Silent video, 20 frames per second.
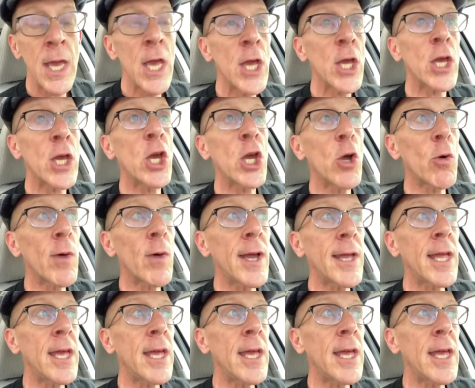
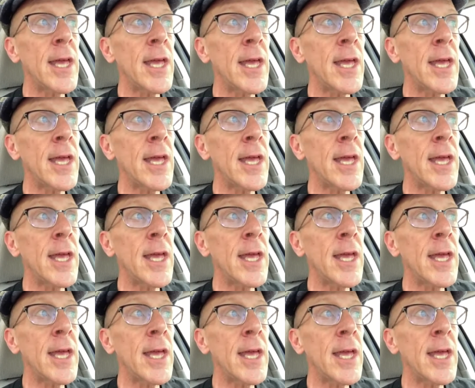curating
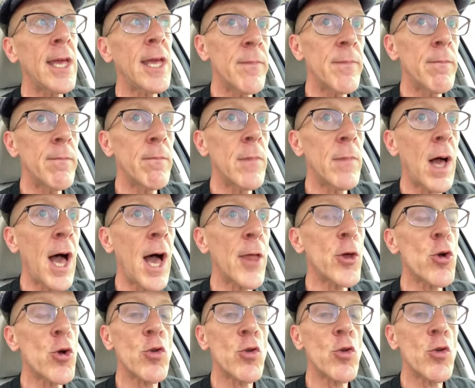
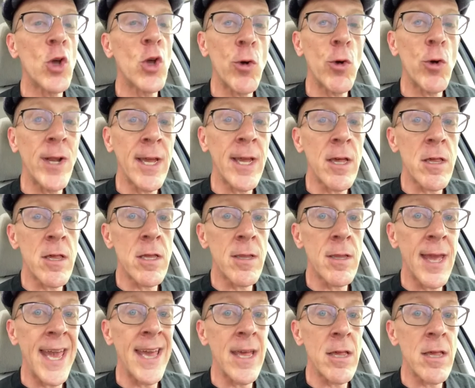other critics'
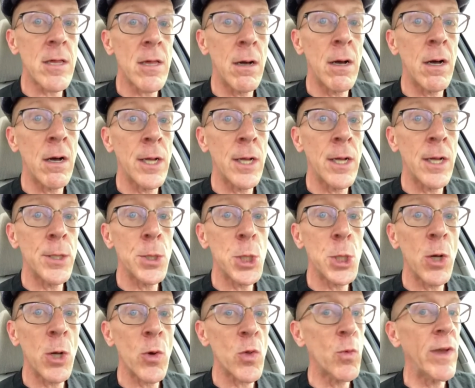takes on
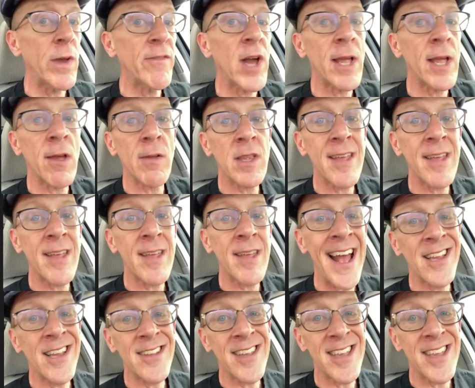shows. We've got a
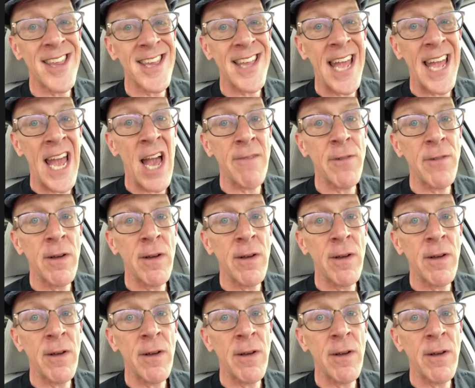talented staff